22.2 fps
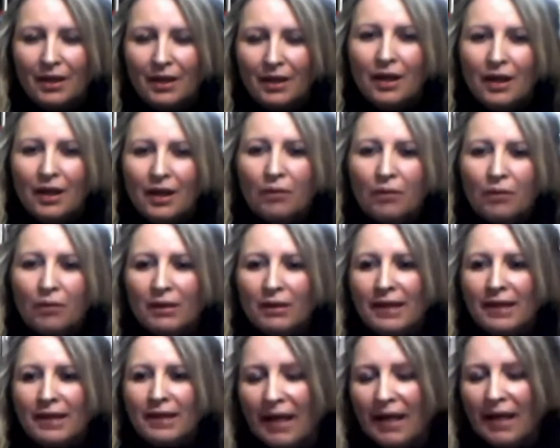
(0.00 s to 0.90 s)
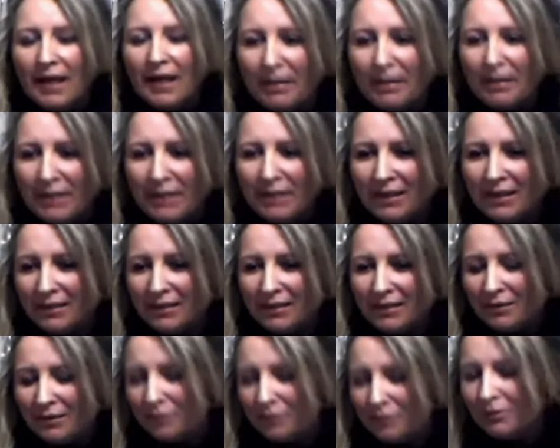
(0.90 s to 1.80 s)
Well, yeah, I mean,
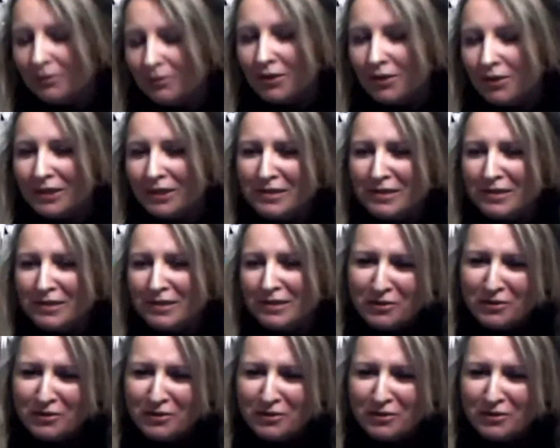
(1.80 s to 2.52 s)
oh gosh, it's not just